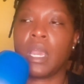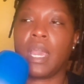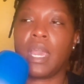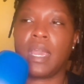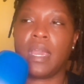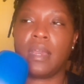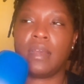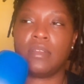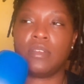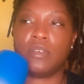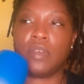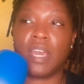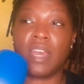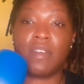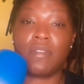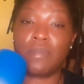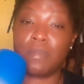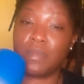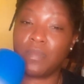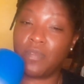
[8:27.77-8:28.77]
And you
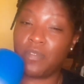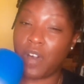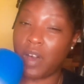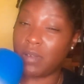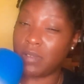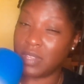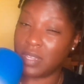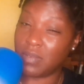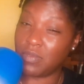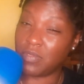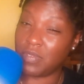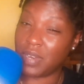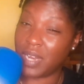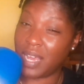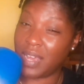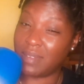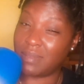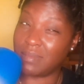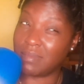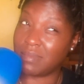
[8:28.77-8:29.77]
can't fault them for
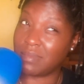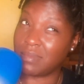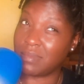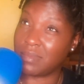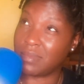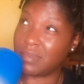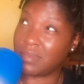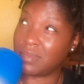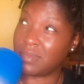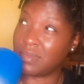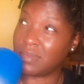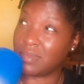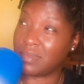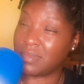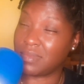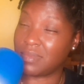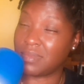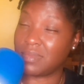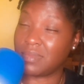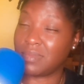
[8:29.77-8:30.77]
that.
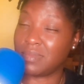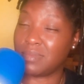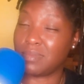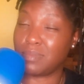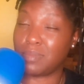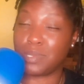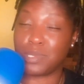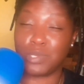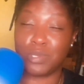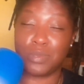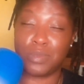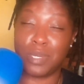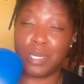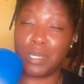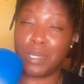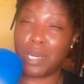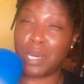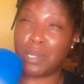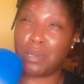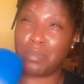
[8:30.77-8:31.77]
But you
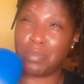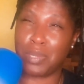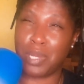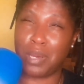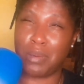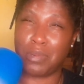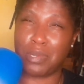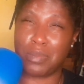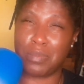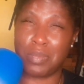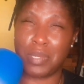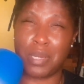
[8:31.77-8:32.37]
ain't got to play with them.